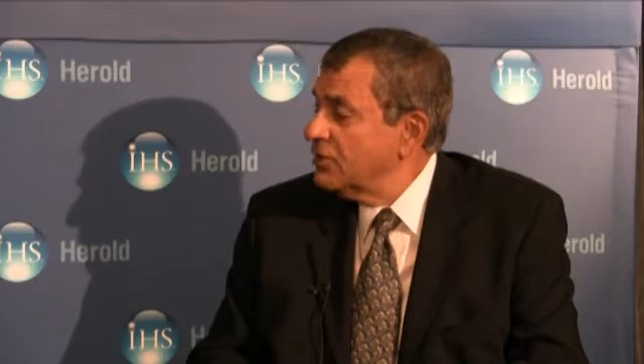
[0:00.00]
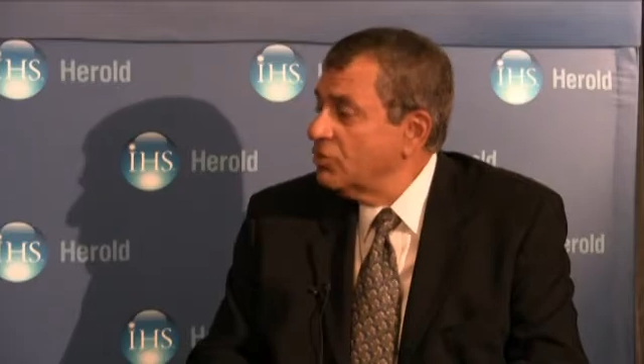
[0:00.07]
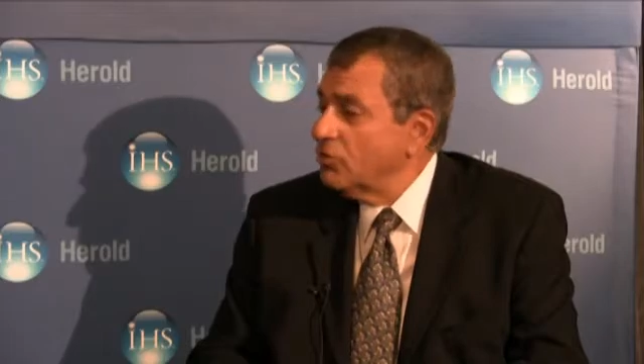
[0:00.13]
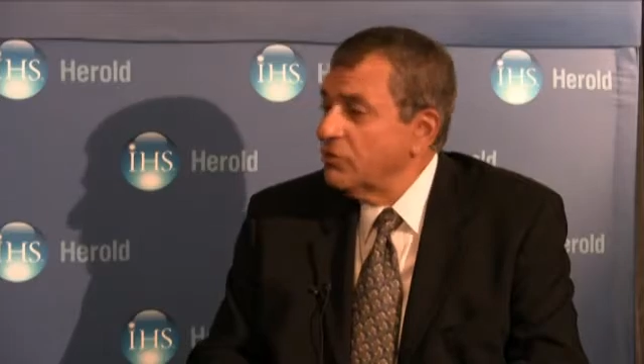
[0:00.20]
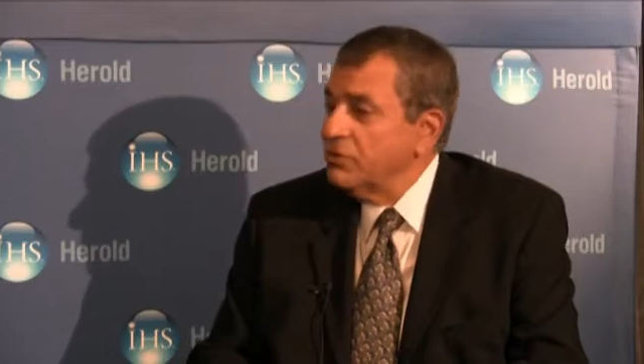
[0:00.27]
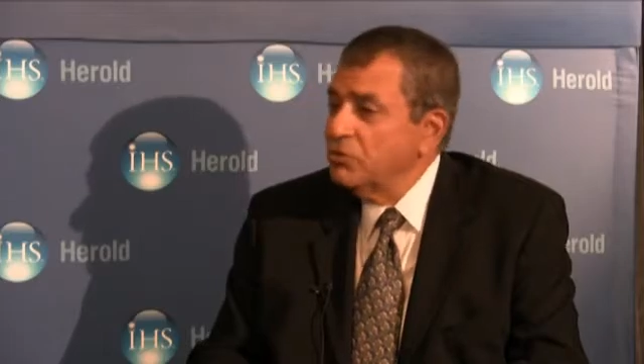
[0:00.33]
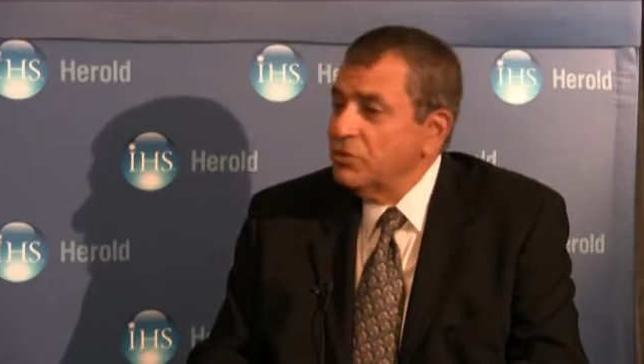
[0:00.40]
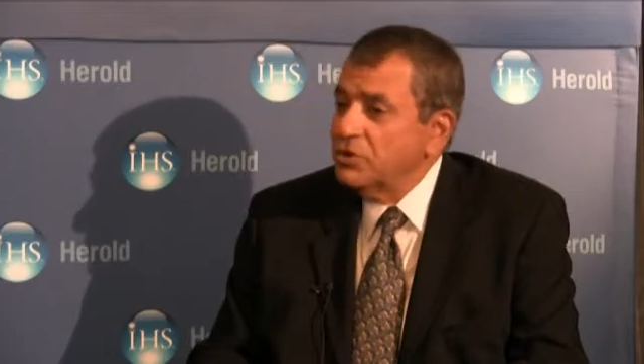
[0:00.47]

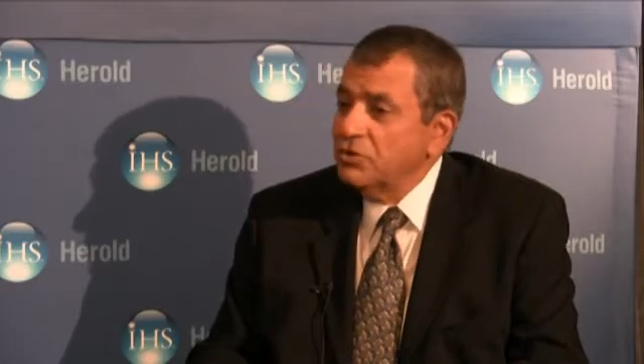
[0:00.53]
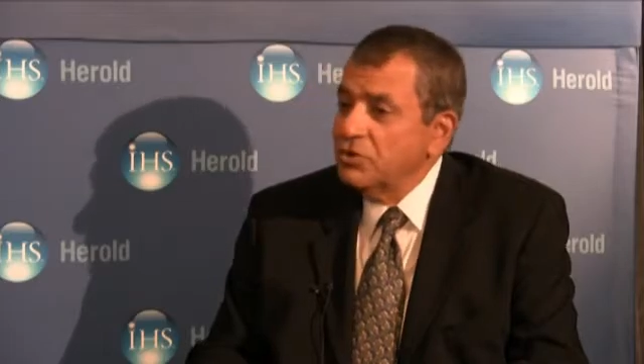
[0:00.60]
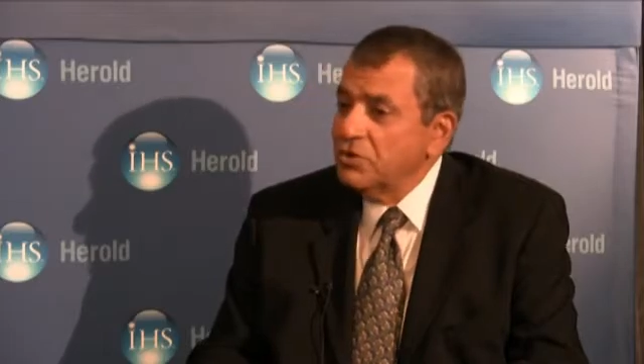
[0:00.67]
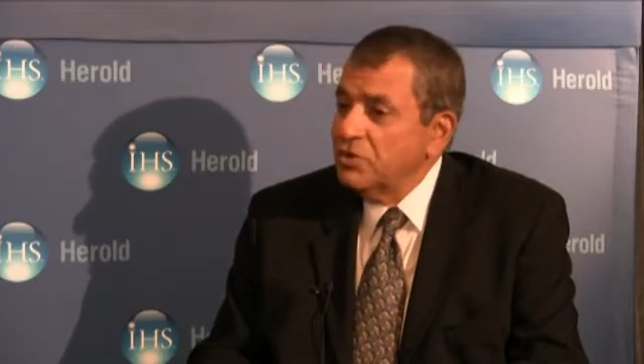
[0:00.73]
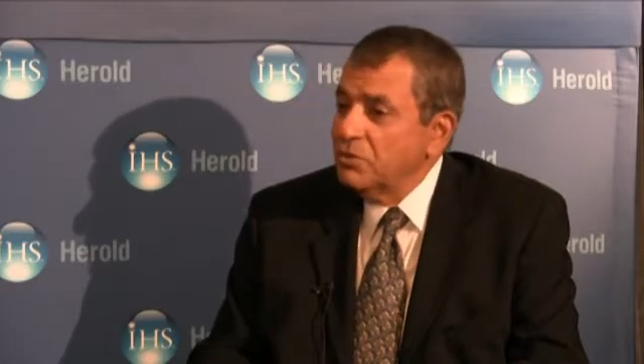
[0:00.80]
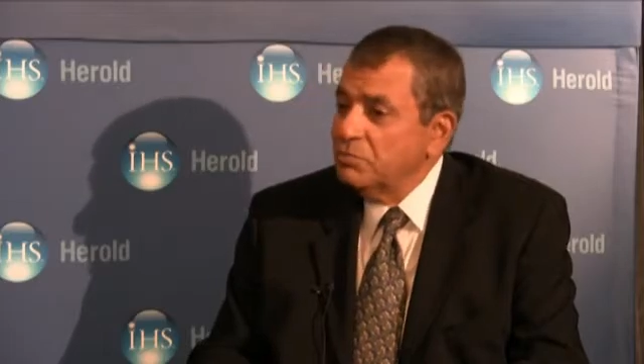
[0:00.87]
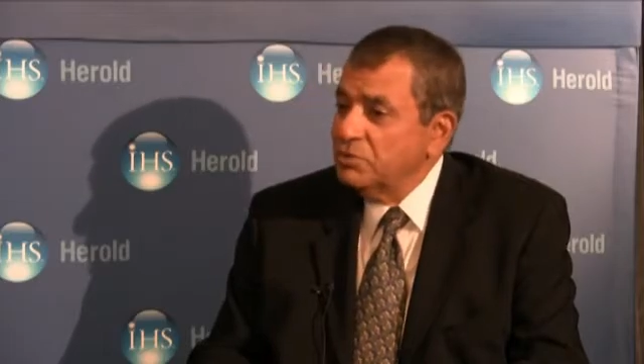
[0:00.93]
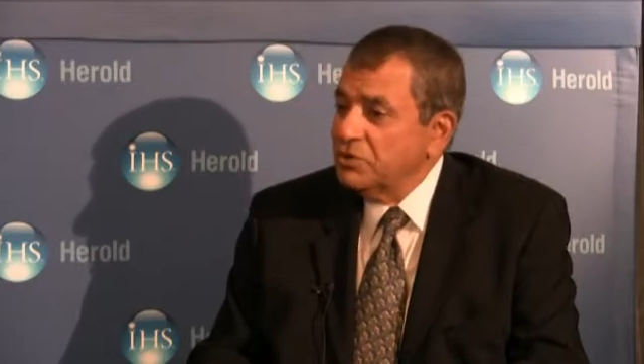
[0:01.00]
over, we
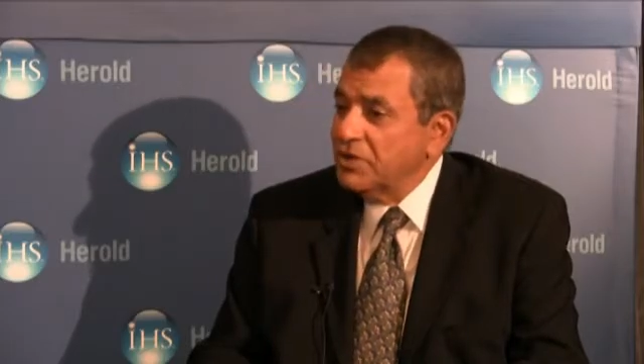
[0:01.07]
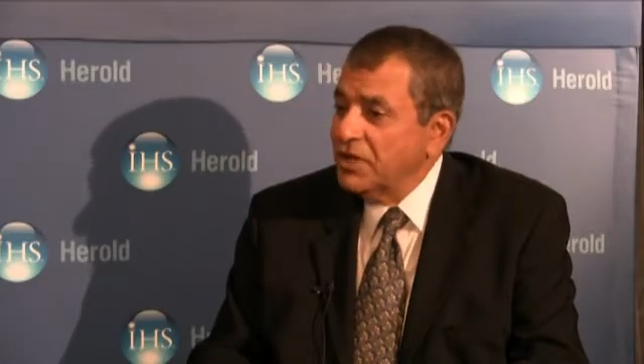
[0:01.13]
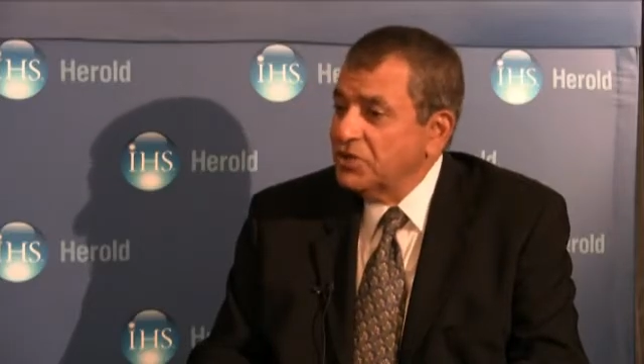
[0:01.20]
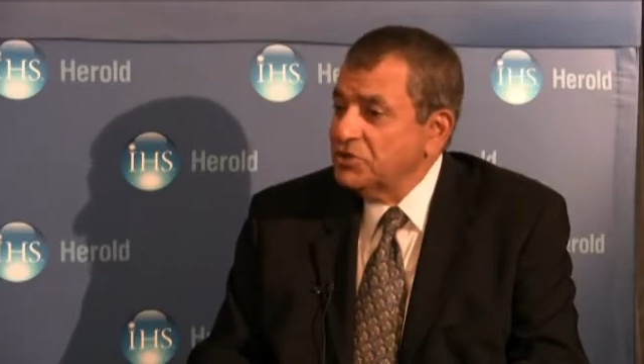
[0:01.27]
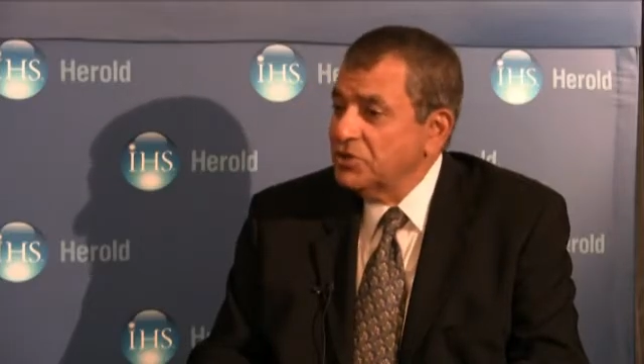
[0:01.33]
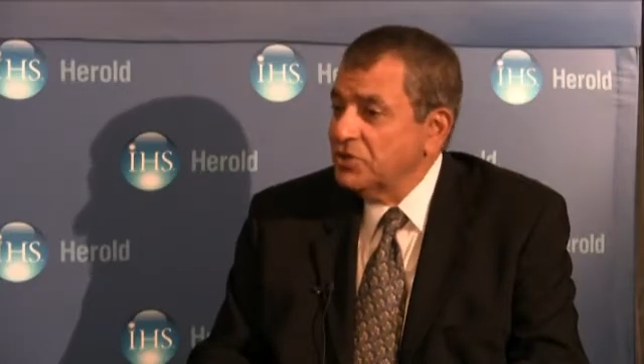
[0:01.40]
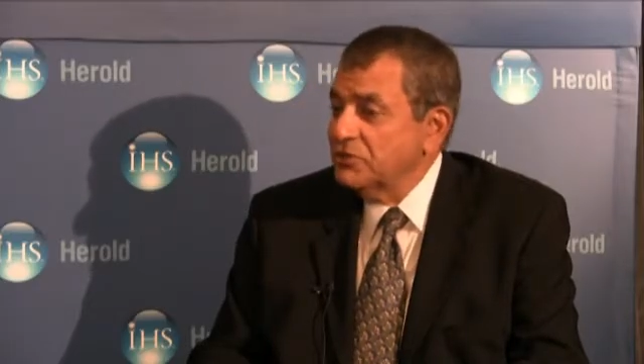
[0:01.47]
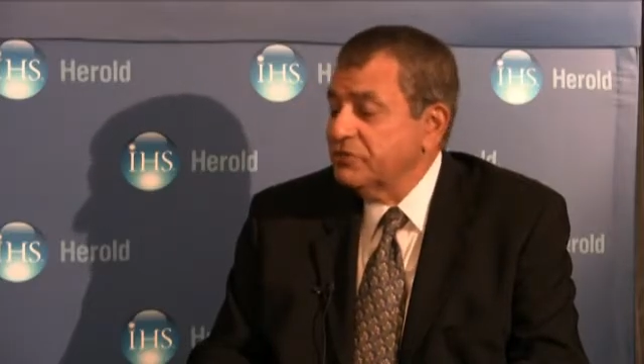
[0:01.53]
took the
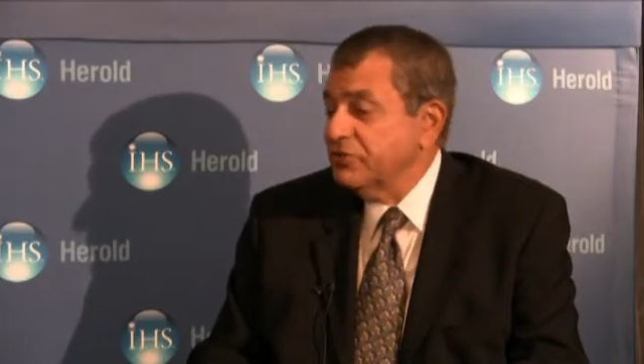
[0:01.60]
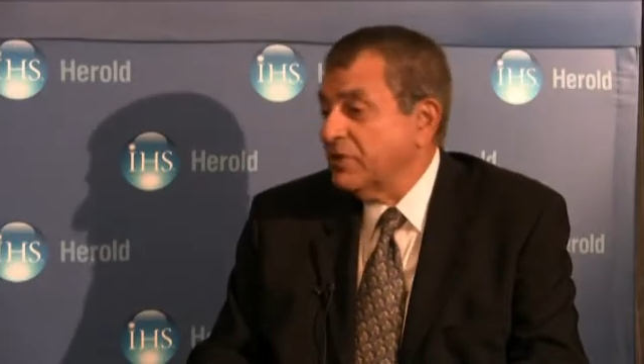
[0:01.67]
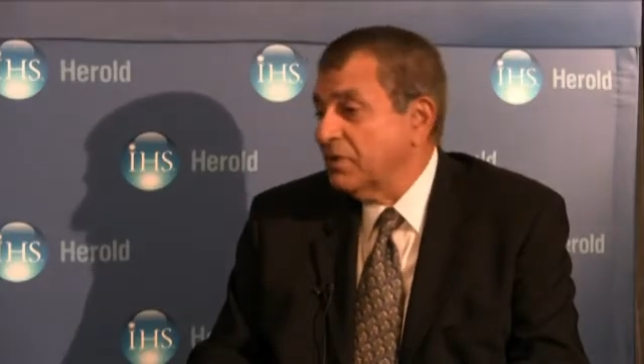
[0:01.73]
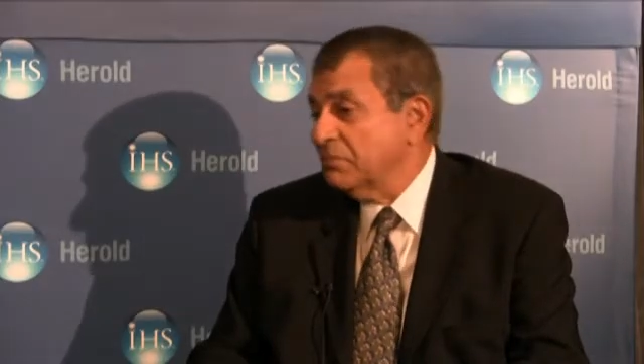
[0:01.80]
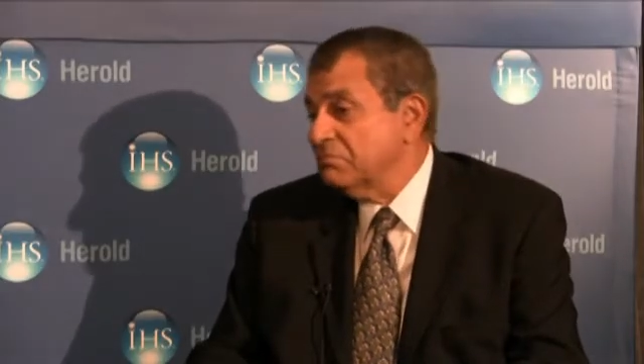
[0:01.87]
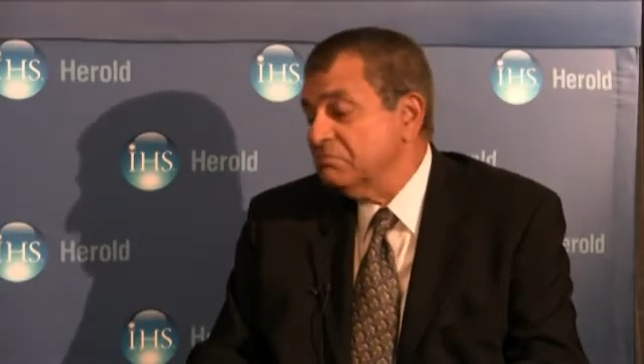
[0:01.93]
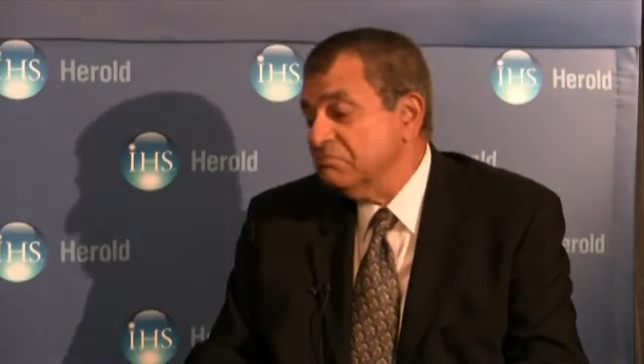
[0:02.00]
production from